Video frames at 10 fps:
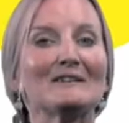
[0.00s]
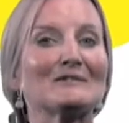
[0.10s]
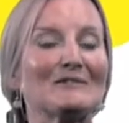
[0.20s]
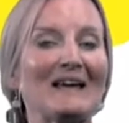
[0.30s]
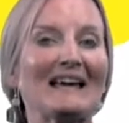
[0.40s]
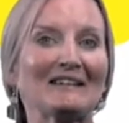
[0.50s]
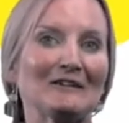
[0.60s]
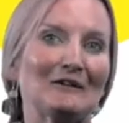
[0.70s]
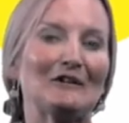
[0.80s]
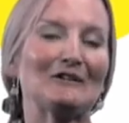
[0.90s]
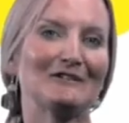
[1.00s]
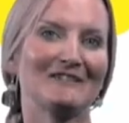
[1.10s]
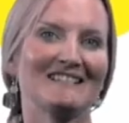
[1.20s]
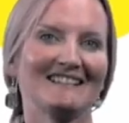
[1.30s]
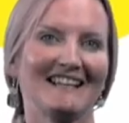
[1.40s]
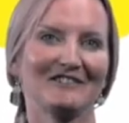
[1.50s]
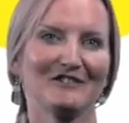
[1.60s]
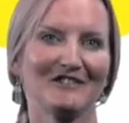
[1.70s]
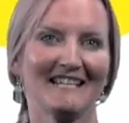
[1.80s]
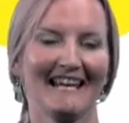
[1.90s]
So that concludes
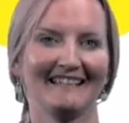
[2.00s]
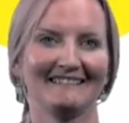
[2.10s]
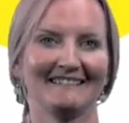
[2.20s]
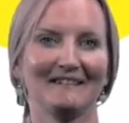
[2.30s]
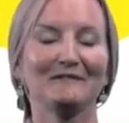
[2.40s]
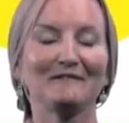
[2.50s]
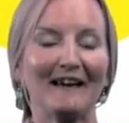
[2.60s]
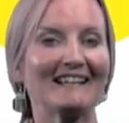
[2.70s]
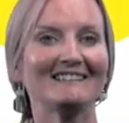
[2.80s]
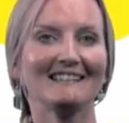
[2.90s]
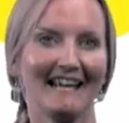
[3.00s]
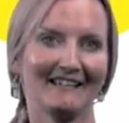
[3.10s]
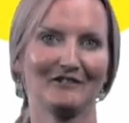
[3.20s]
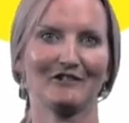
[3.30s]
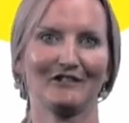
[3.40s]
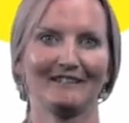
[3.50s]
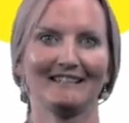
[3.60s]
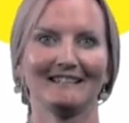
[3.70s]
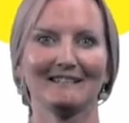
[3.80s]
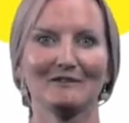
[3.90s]
Lecture 10, the final lecture
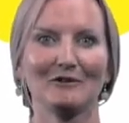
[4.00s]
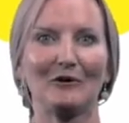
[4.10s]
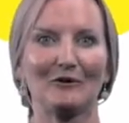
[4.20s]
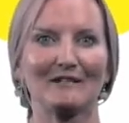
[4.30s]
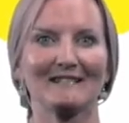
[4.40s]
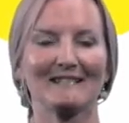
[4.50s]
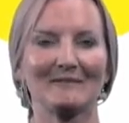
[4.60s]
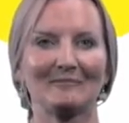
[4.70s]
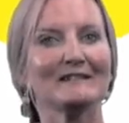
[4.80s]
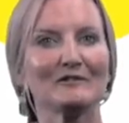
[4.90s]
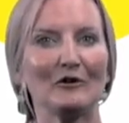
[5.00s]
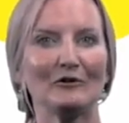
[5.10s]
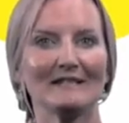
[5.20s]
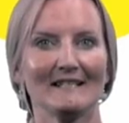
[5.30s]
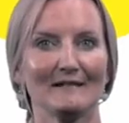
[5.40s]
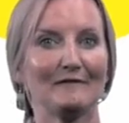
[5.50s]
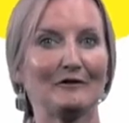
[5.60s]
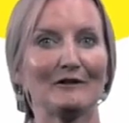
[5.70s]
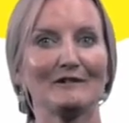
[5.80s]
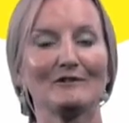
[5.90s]
in this course. This course has
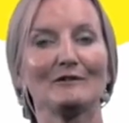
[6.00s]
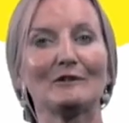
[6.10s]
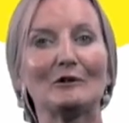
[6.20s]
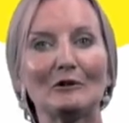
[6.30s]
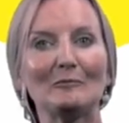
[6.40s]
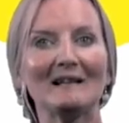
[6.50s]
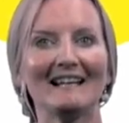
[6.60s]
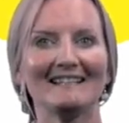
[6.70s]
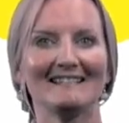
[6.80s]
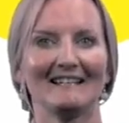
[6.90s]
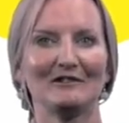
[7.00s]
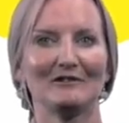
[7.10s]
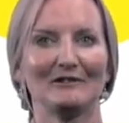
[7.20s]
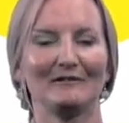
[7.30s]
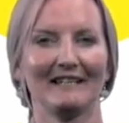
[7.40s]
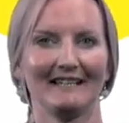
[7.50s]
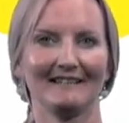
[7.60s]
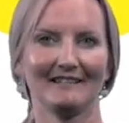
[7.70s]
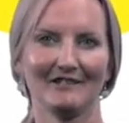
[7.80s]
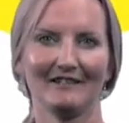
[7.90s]
focused on the globalisation of the
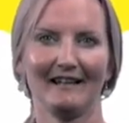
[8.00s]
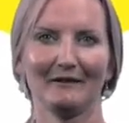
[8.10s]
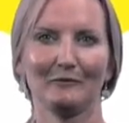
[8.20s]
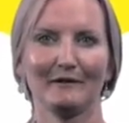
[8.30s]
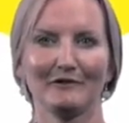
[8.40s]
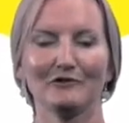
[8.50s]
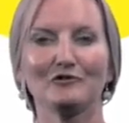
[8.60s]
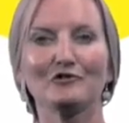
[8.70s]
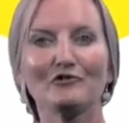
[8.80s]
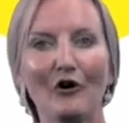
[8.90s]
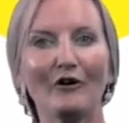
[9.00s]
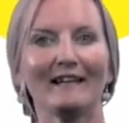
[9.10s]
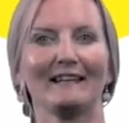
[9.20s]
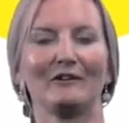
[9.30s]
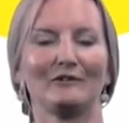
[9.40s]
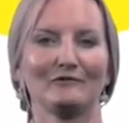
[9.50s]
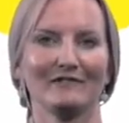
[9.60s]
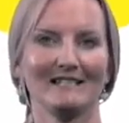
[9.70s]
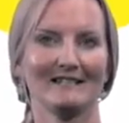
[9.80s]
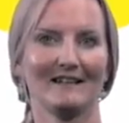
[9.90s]
English language, drawing on
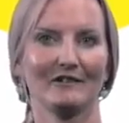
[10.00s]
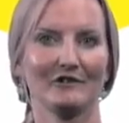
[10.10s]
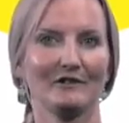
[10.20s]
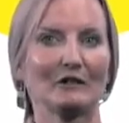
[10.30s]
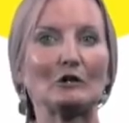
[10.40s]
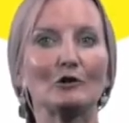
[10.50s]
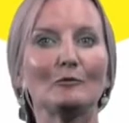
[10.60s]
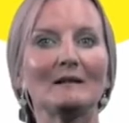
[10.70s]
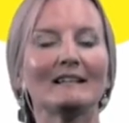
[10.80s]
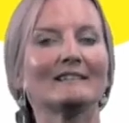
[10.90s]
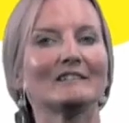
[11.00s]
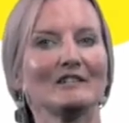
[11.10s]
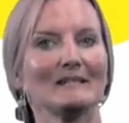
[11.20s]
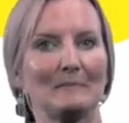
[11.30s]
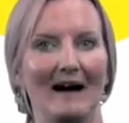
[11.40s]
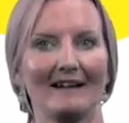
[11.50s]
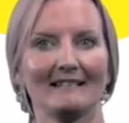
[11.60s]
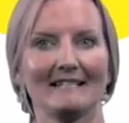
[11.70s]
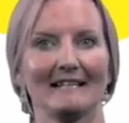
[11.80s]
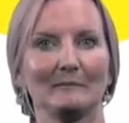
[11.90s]
research in the global English's
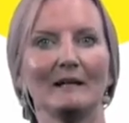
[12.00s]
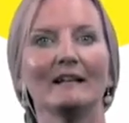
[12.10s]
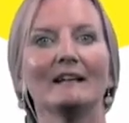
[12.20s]
paradigm